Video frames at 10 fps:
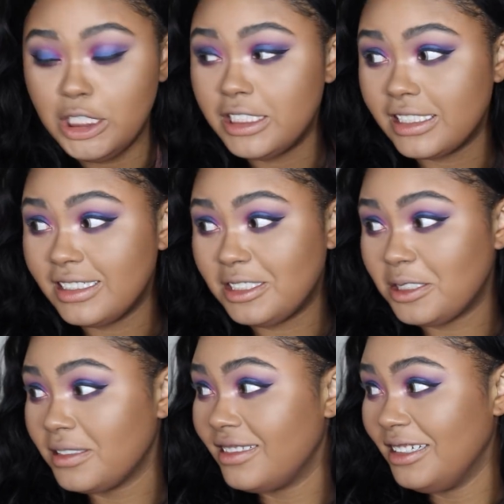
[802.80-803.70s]

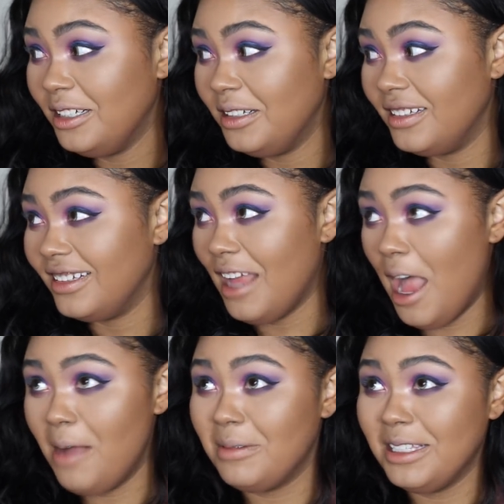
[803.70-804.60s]
Jesus.
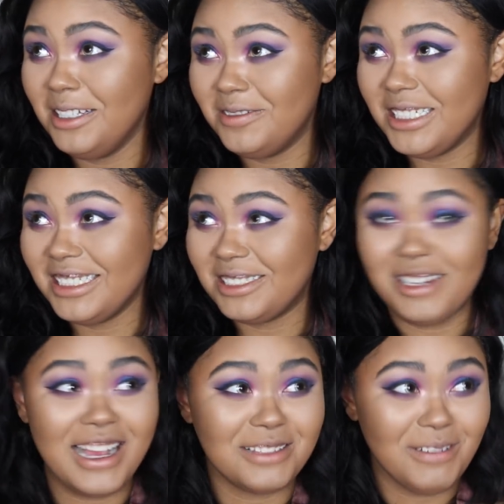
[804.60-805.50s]
I believe Jesus
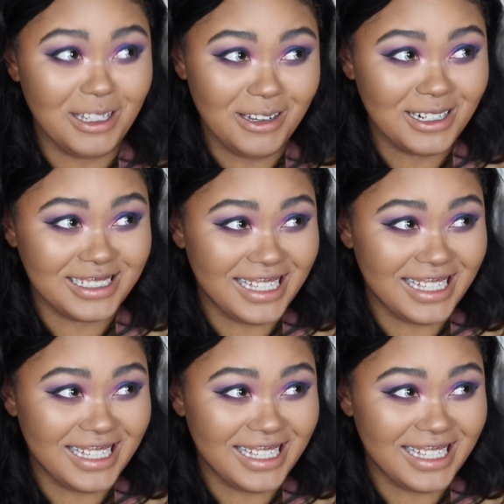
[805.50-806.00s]
Christ, my Lord and